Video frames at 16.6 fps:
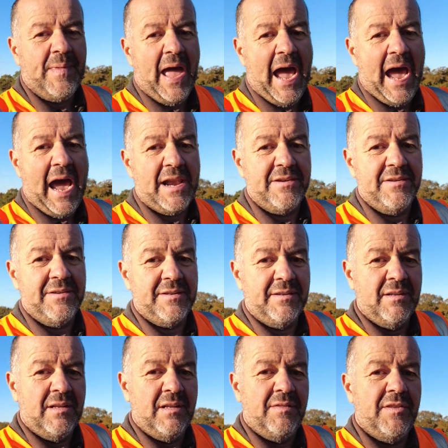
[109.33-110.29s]
And
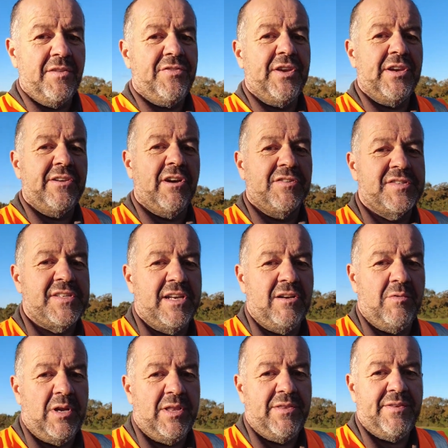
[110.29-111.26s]
the other thing to
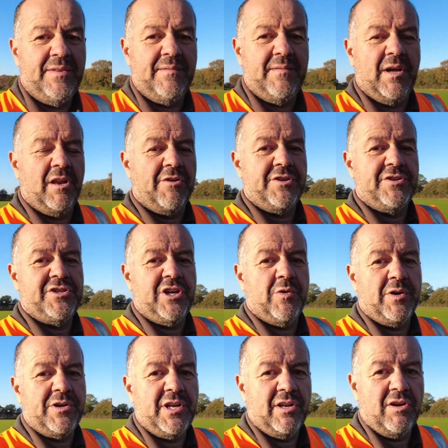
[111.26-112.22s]
consider with a lot of
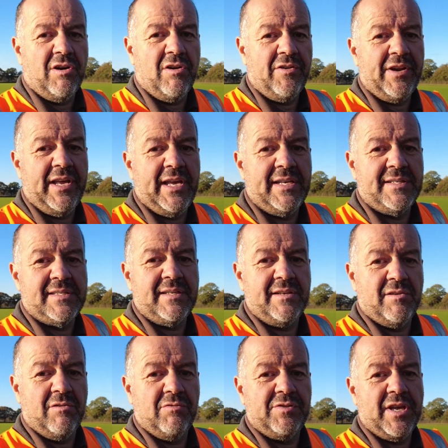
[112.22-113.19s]
dew on your lawn is
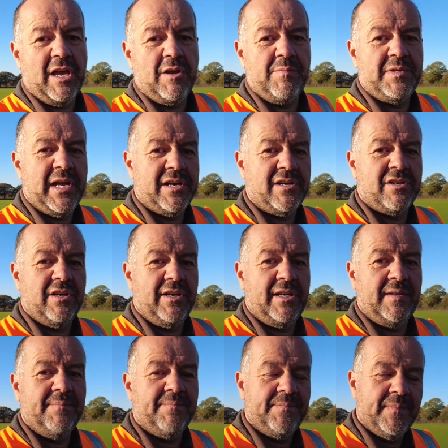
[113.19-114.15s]
it also
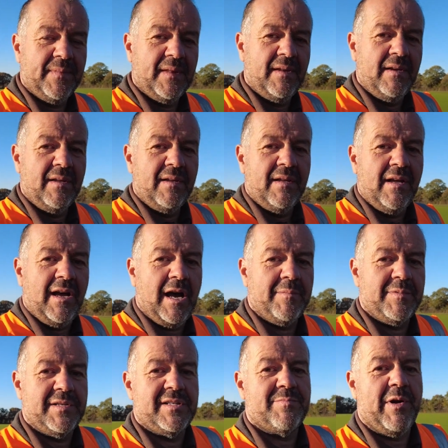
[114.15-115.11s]
potentially
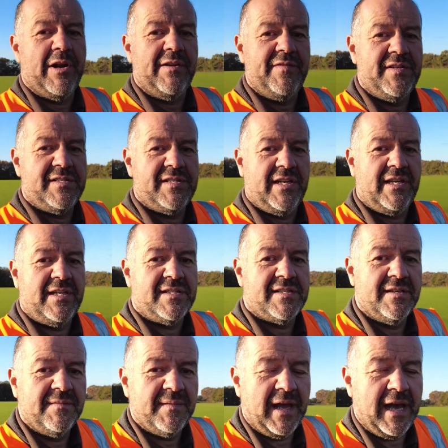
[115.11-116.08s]
harbours the spread of disease.